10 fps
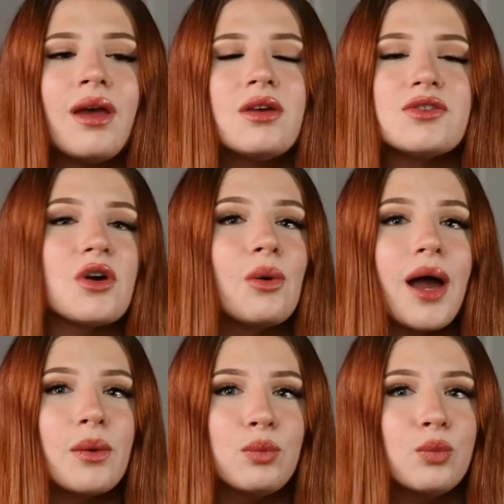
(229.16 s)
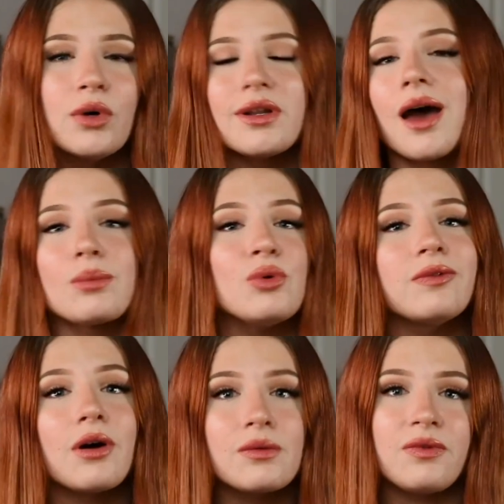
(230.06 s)
so I will not move
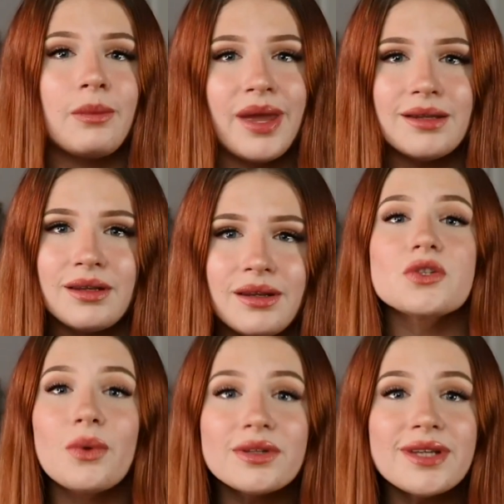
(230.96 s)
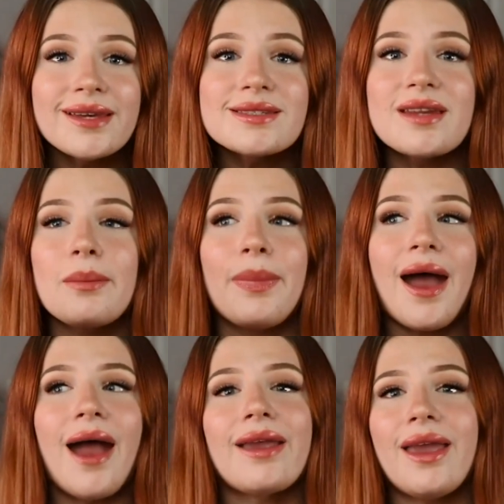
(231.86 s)
on from it. So I'll take a step
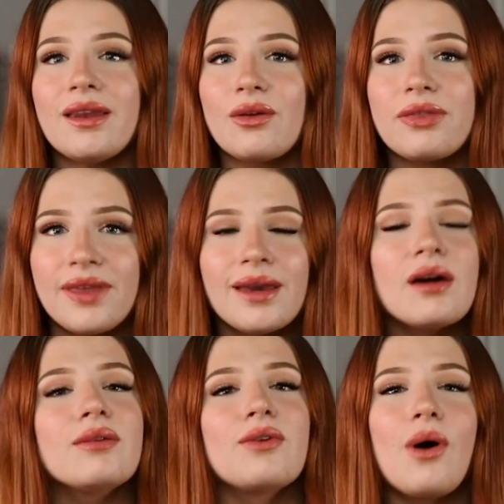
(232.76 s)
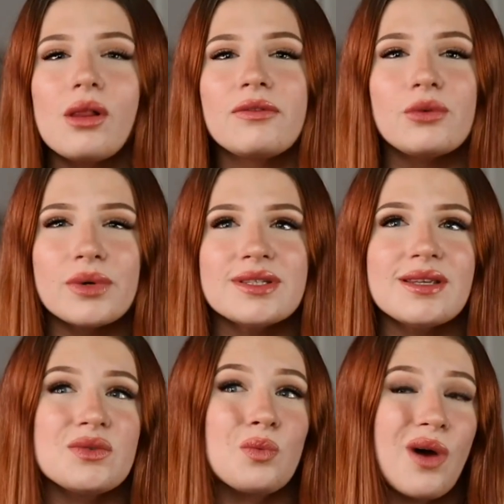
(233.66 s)
back and I'll think of all of the
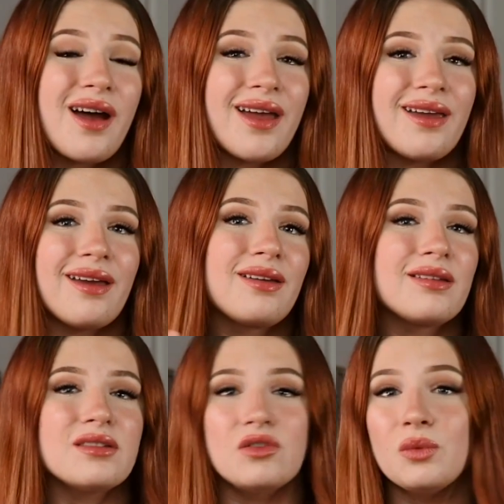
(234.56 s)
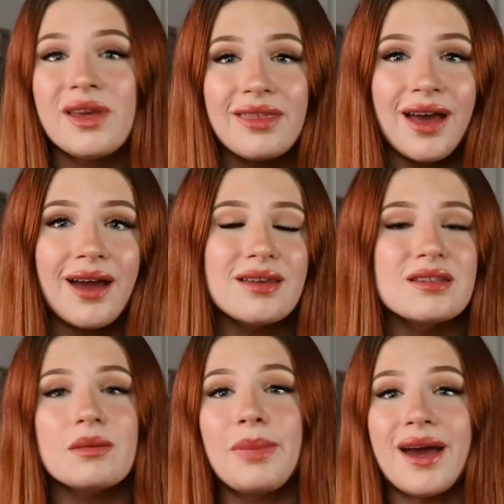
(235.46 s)
reasons why doing that
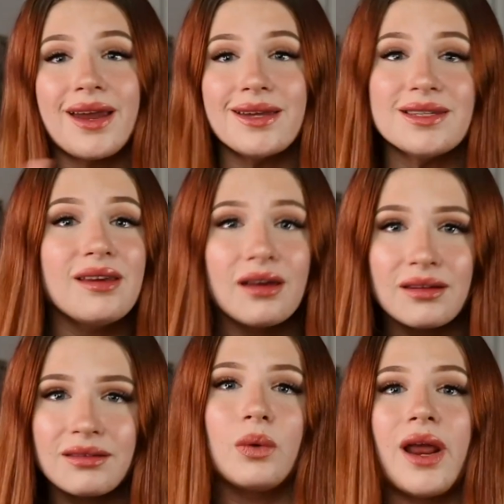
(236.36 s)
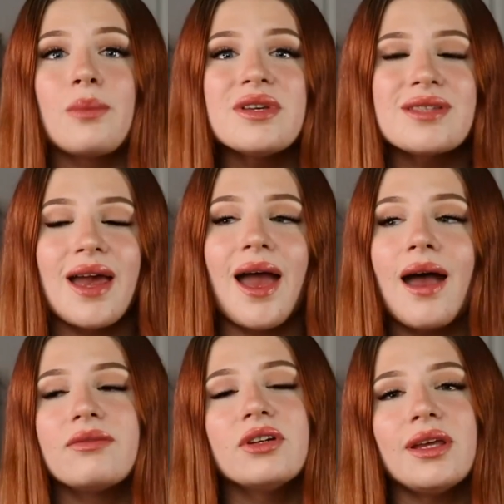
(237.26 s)
is a bad idea. When I was
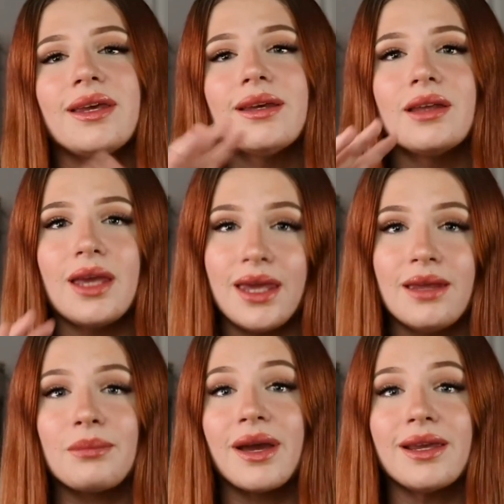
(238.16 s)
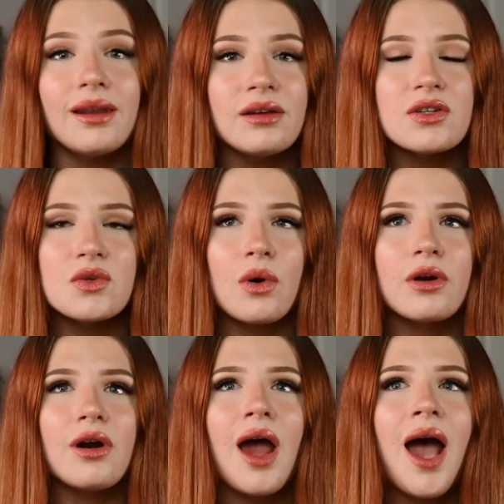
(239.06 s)
heavily in my eating disorder,